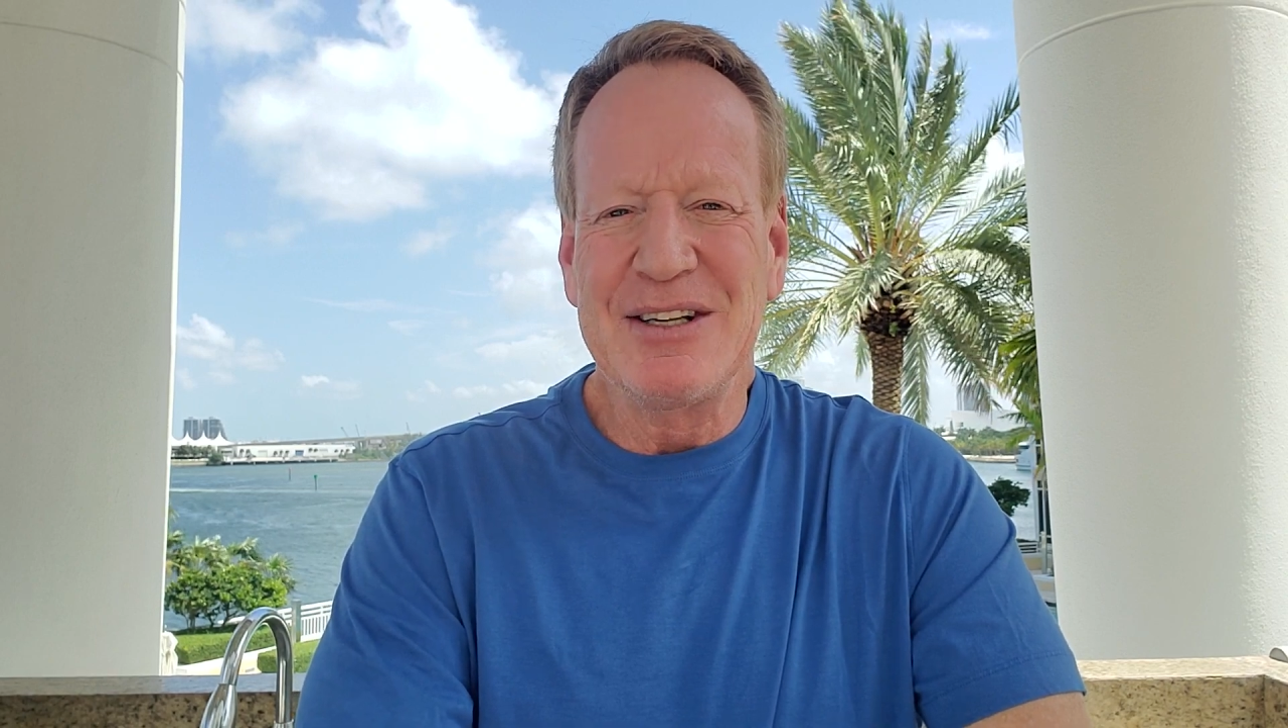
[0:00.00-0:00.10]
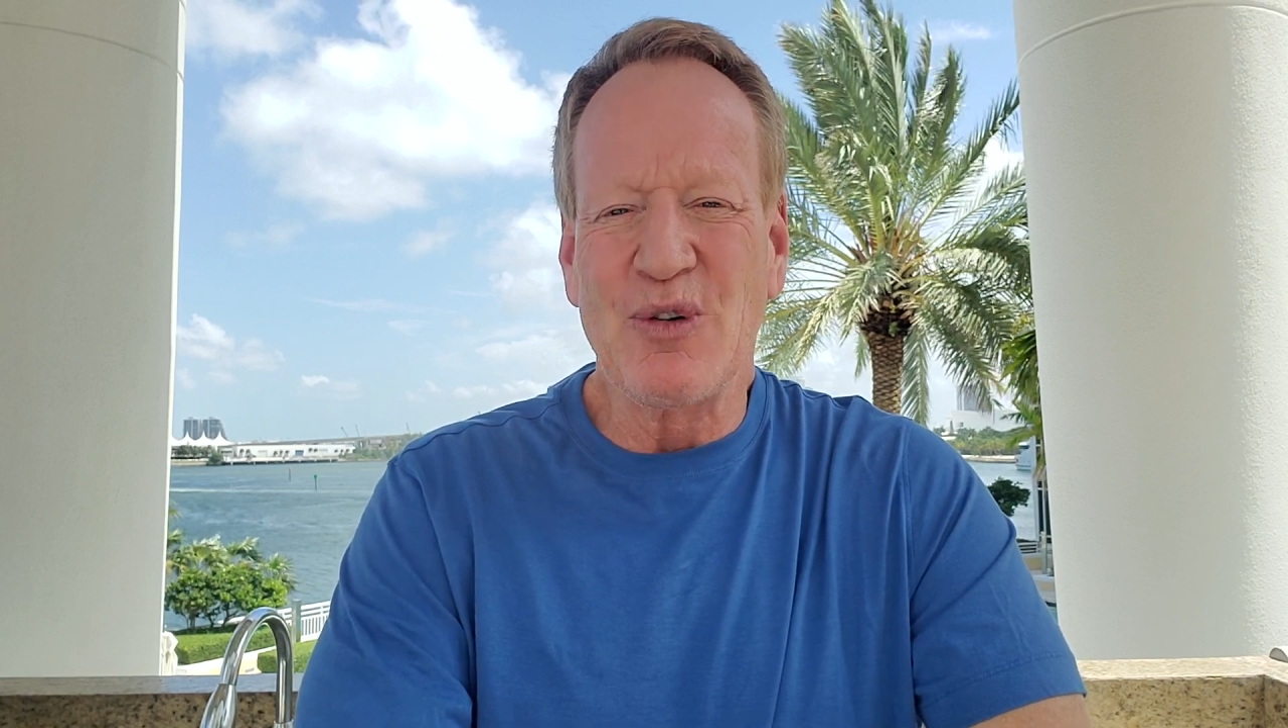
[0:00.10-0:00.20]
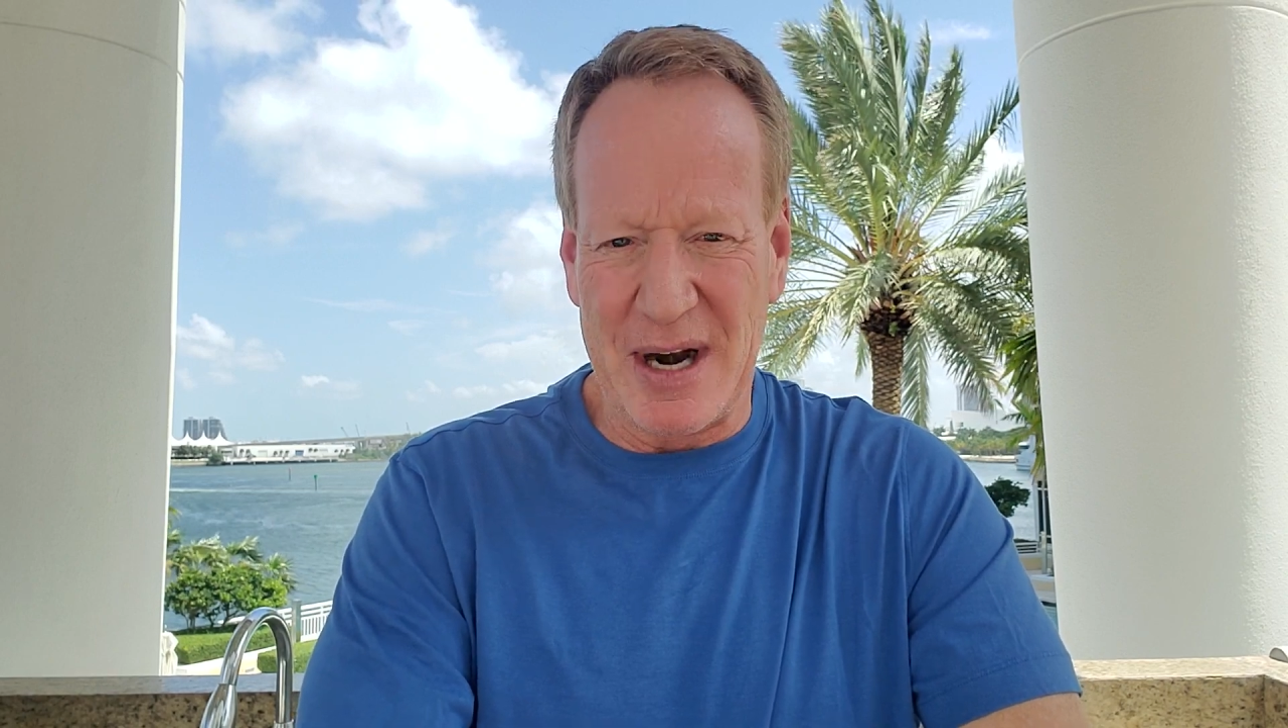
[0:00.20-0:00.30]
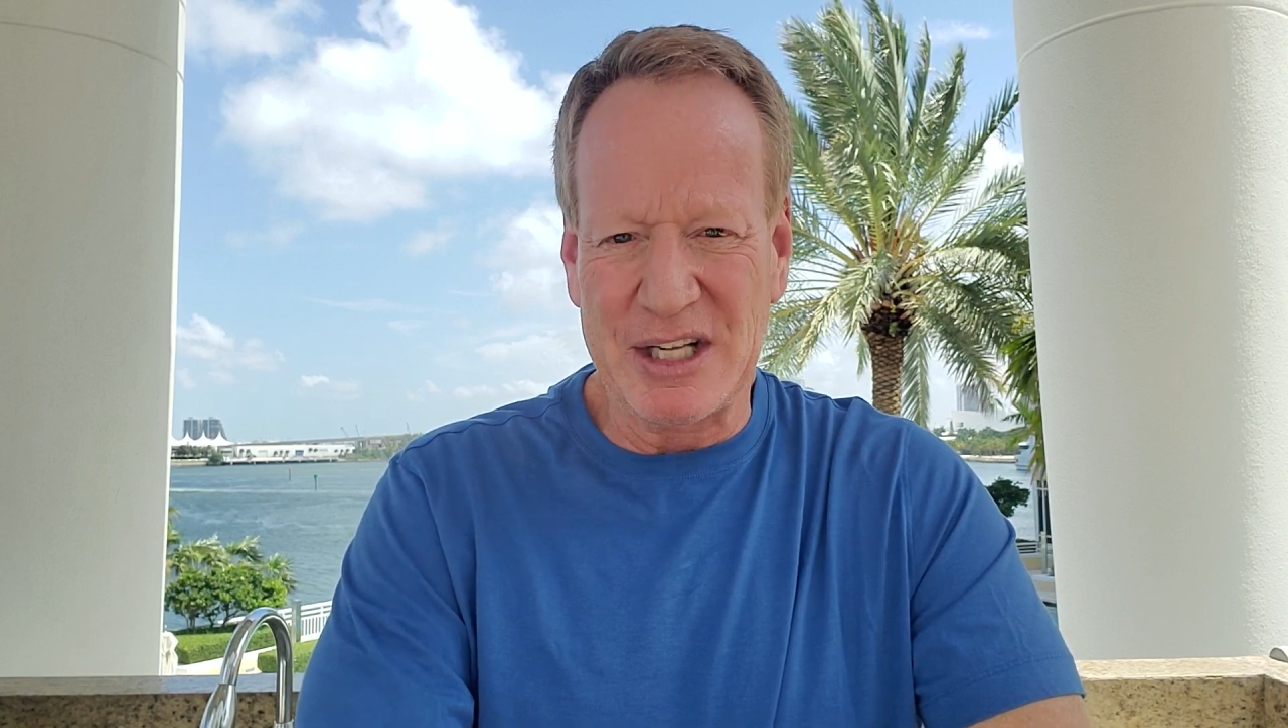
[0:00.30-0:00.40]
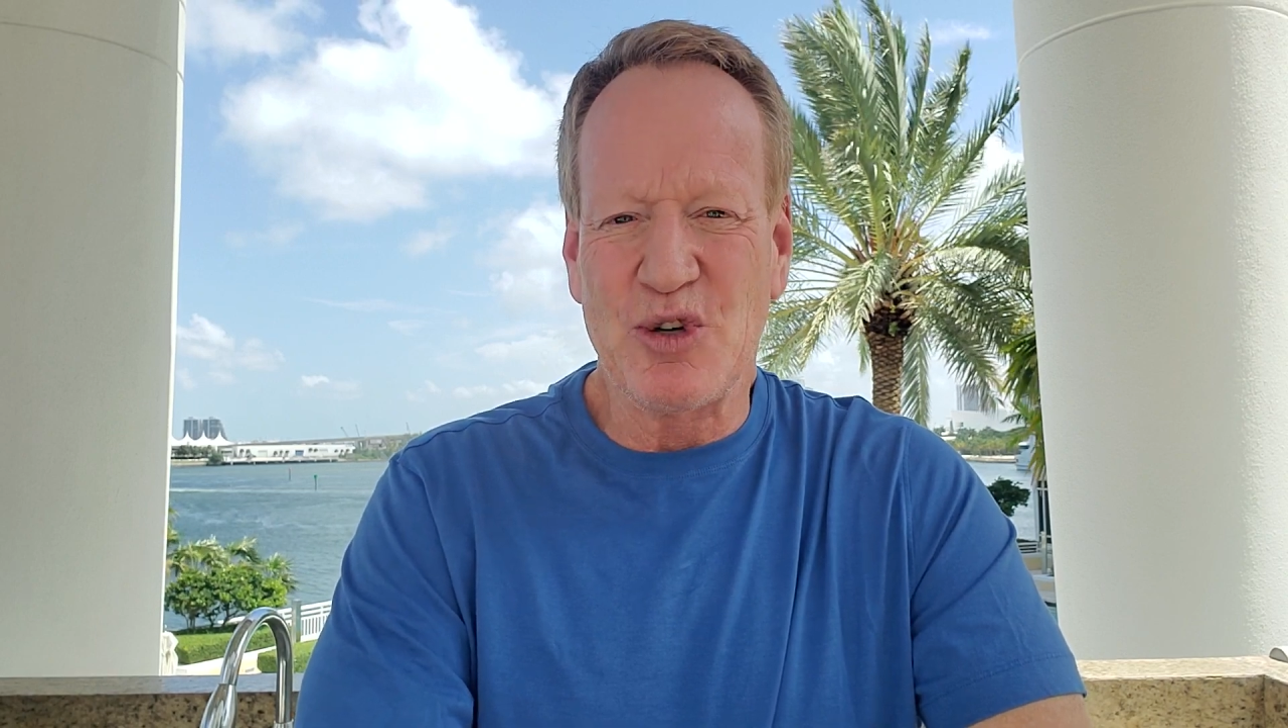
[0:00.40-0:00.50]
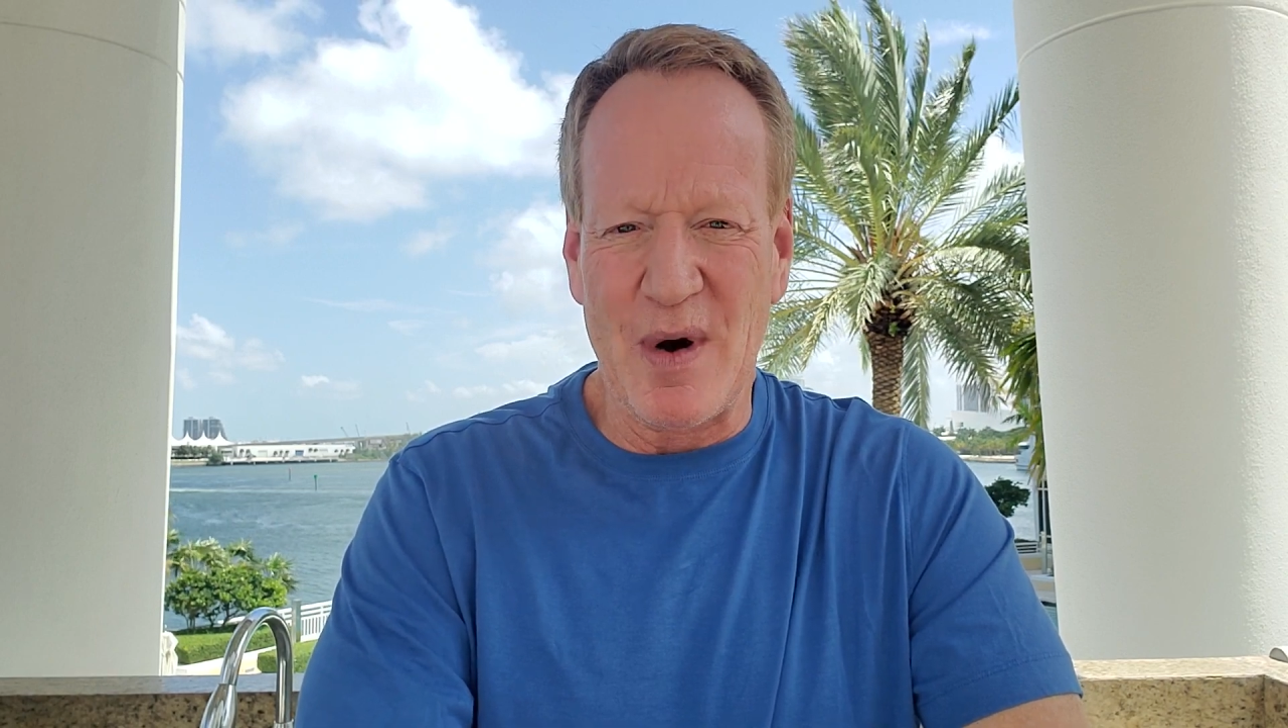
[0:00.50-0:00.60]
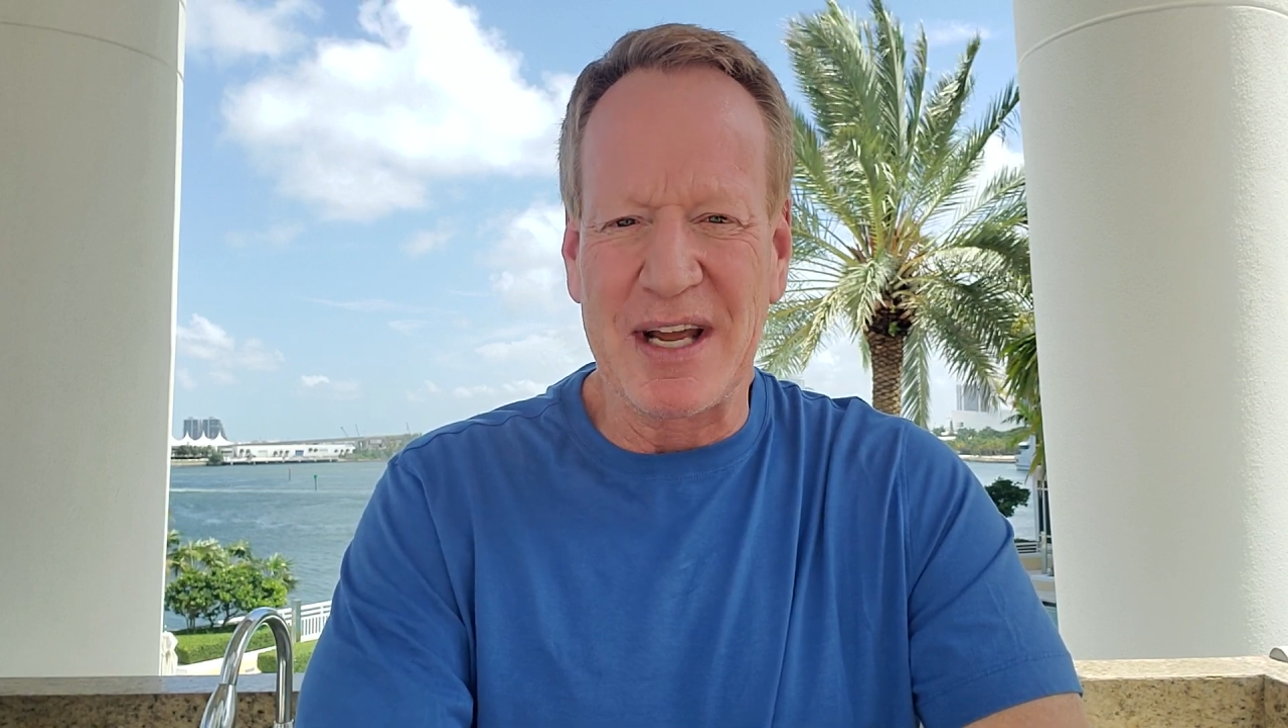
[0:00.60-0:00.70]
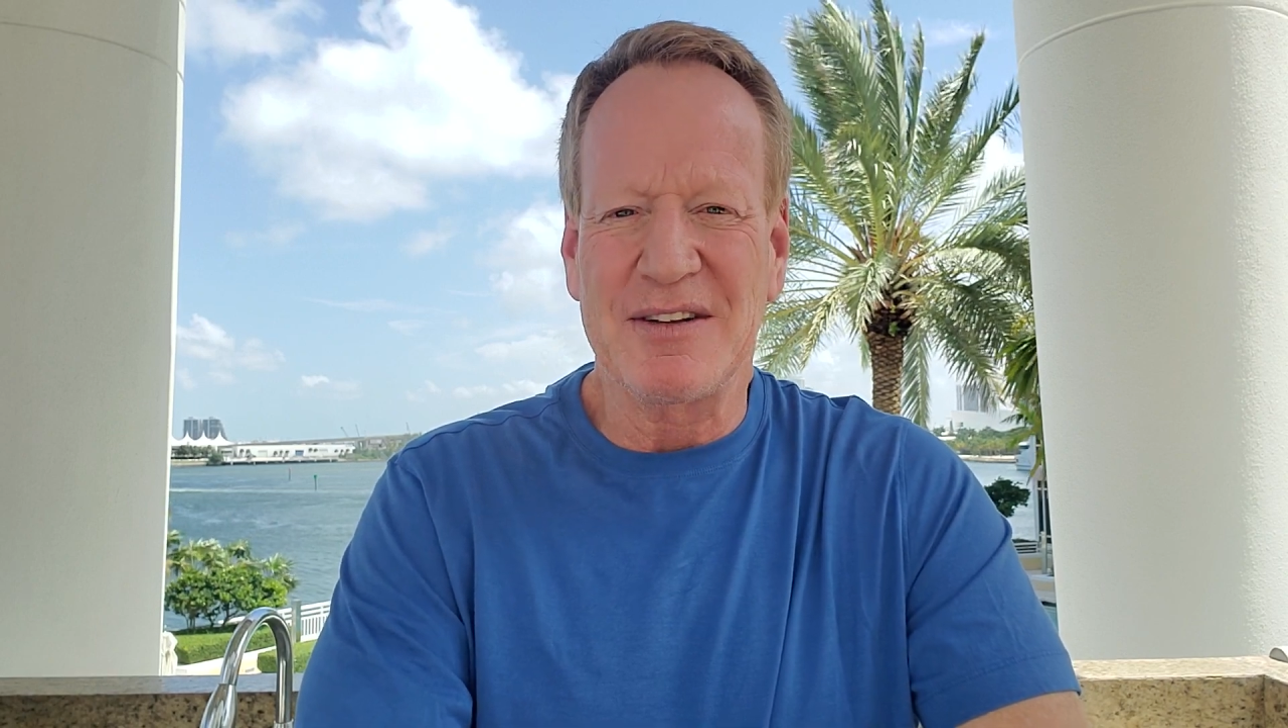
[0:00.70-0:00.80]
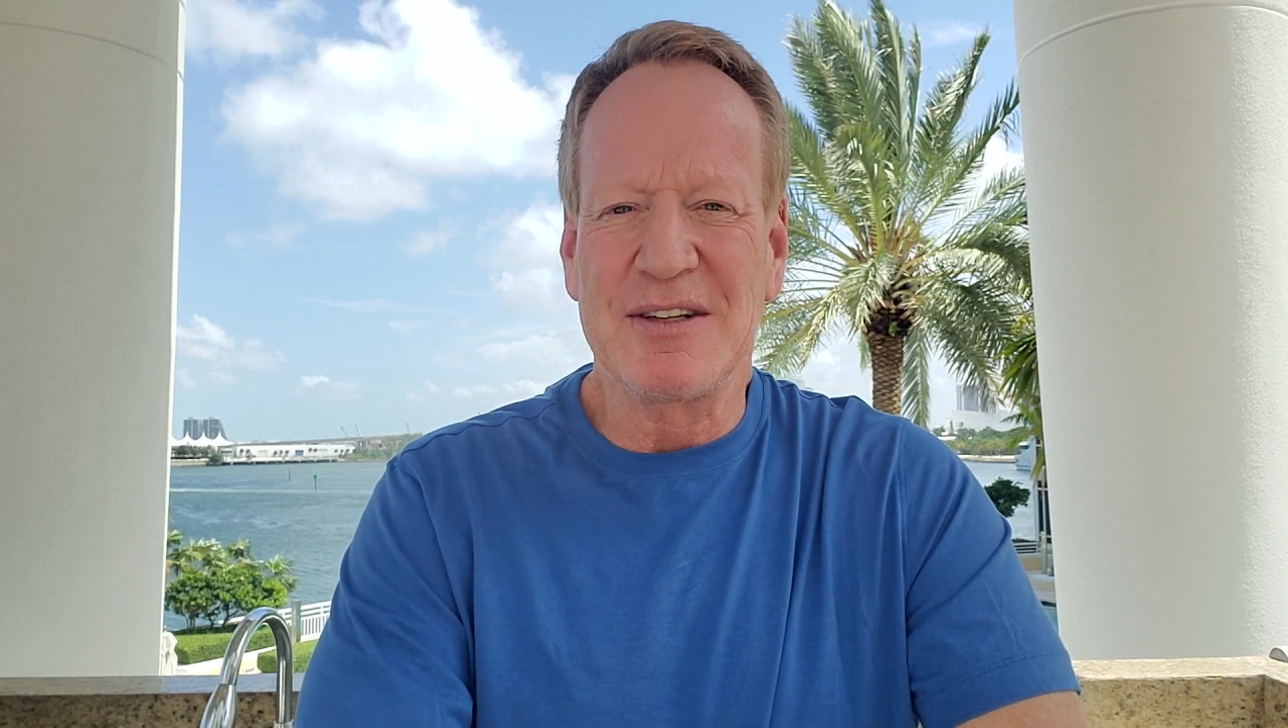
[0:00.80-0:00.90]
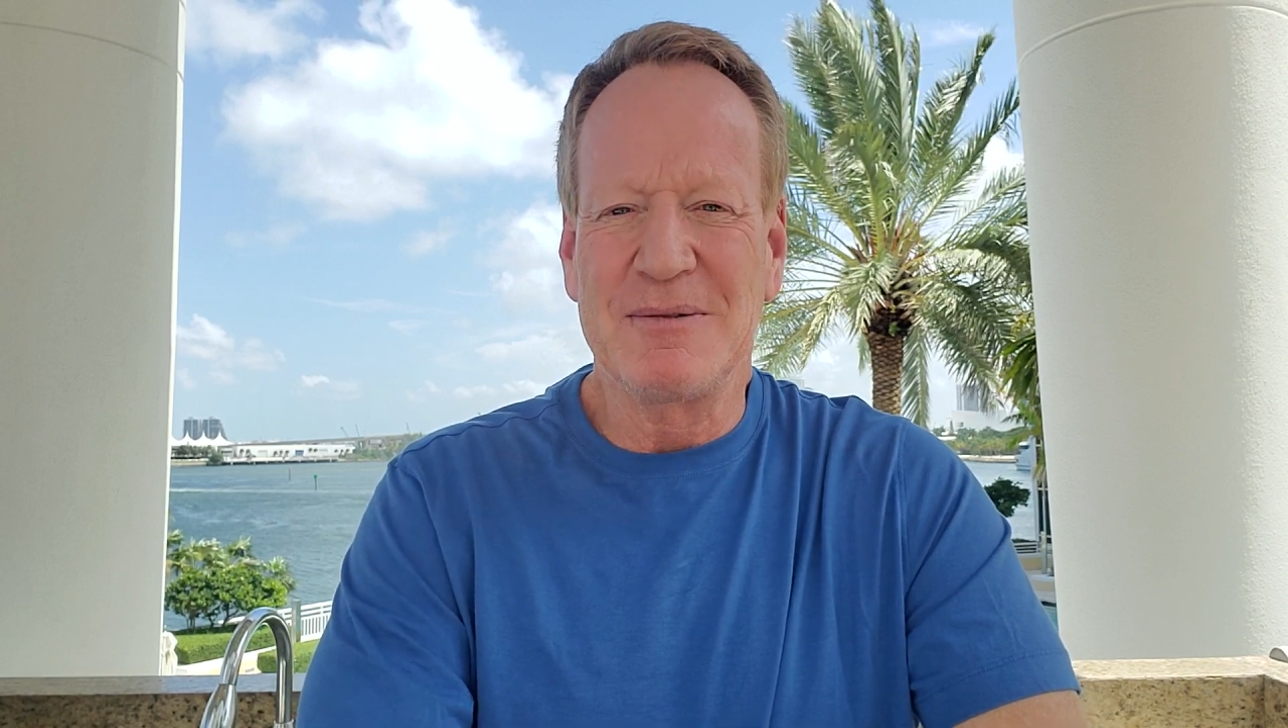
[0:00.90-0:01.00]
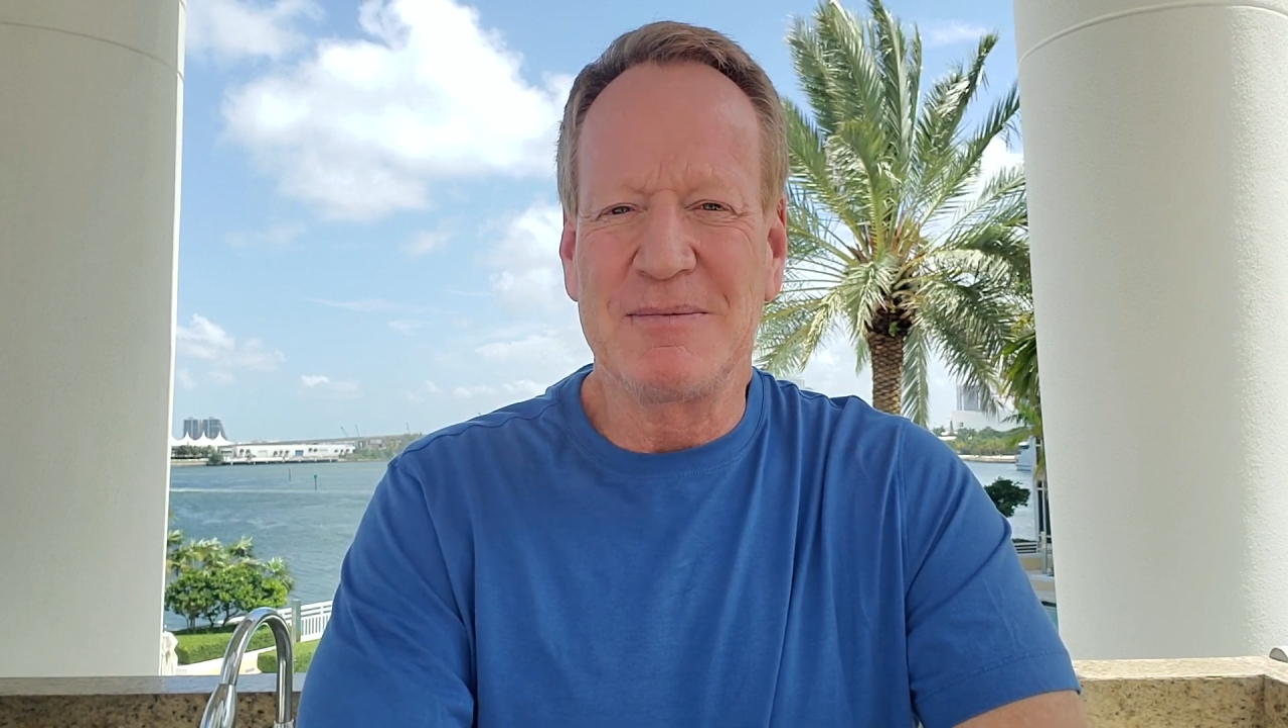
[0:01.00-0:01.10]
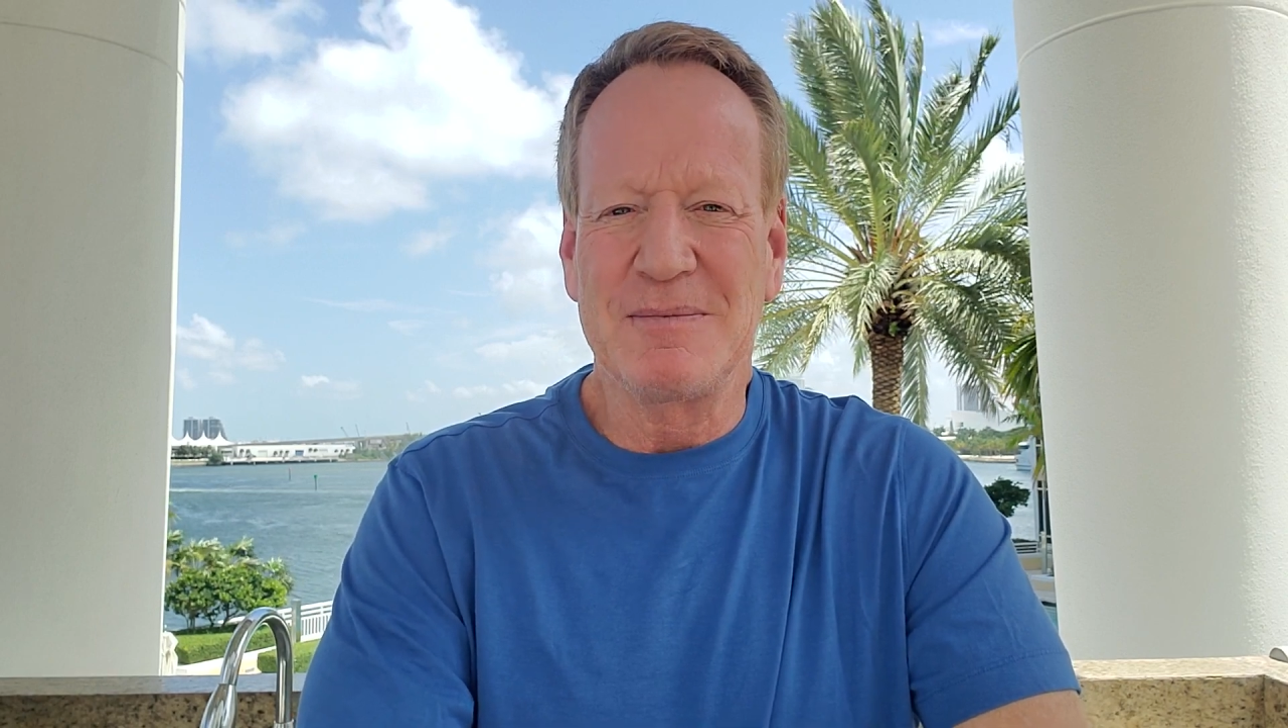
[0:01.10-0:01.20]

Grant's Rant.